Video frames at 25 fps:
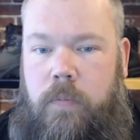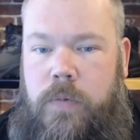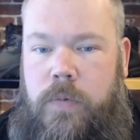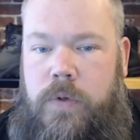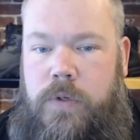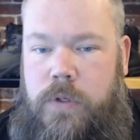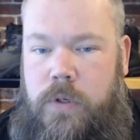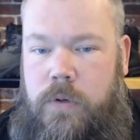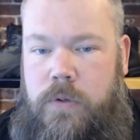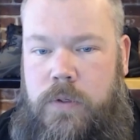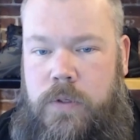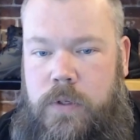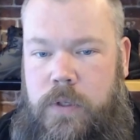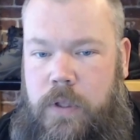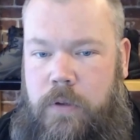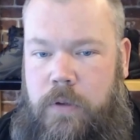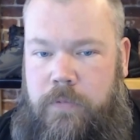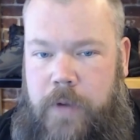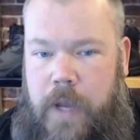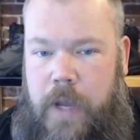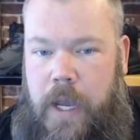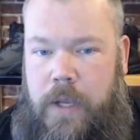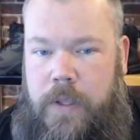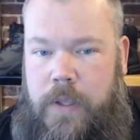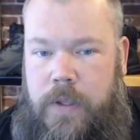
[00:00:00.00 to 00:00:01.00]
due to the
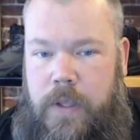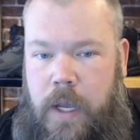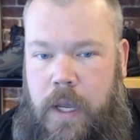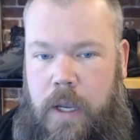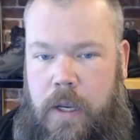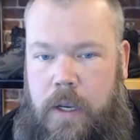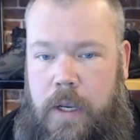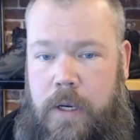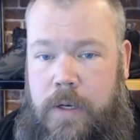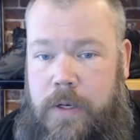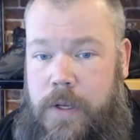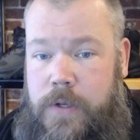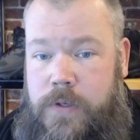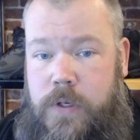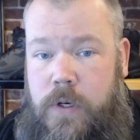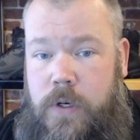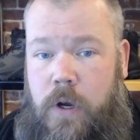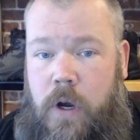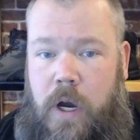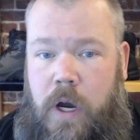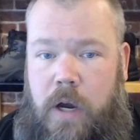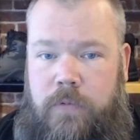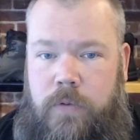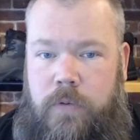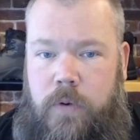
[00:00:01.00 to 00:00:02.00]
fact that it doesn't
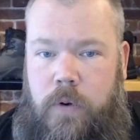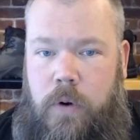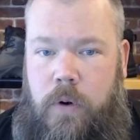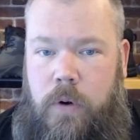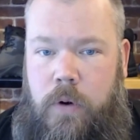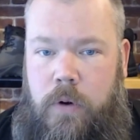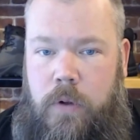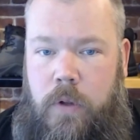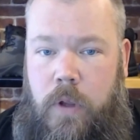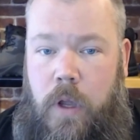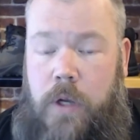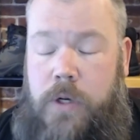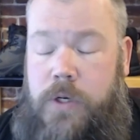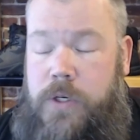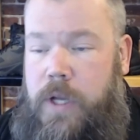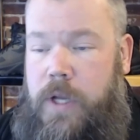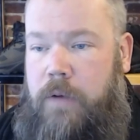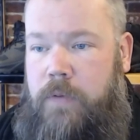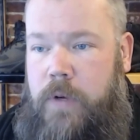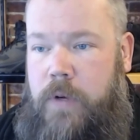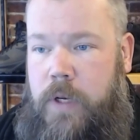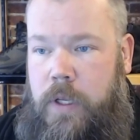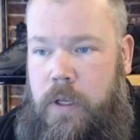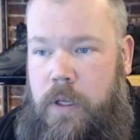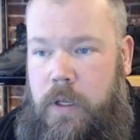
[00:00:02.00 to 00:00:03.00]
offer
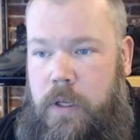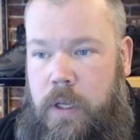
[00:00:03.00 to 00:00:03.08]
longevity.